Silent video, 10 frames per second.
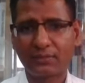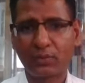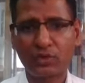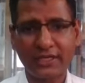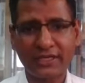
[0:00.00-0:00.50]

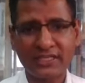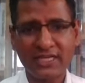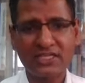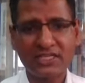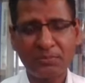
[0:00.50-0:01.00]
For the
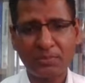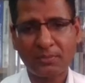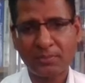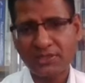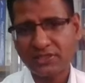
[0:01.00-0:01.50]
retention
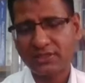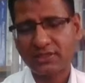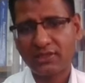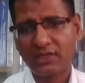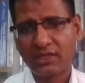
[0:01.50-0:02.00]
purpose,
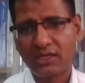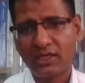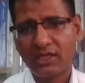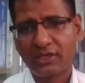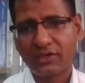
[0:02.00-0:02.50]

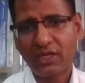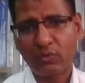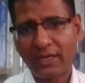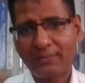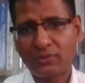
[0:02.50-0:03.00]
yeah,
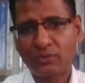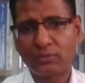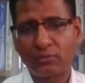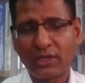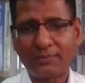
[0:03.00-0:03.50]
we have
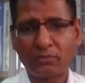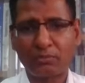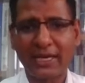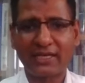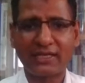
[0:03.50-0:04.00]
to
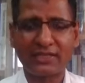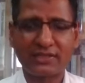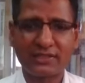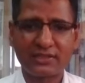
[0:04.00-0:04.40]
manage